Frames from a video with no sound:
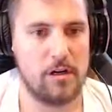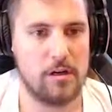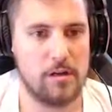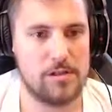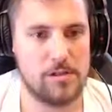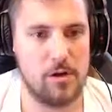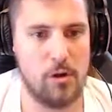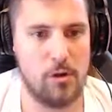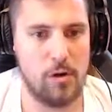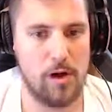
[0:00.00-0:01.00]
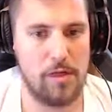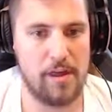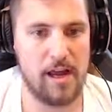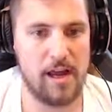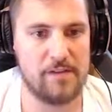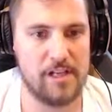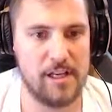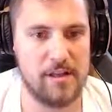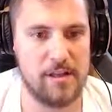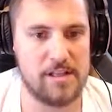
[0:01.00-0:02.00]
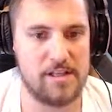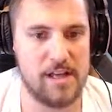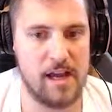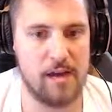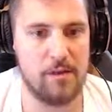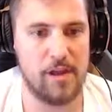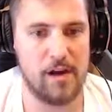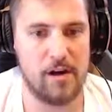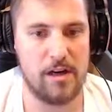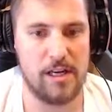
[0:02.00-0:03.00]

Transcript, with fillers: So I think I have to hit this down there.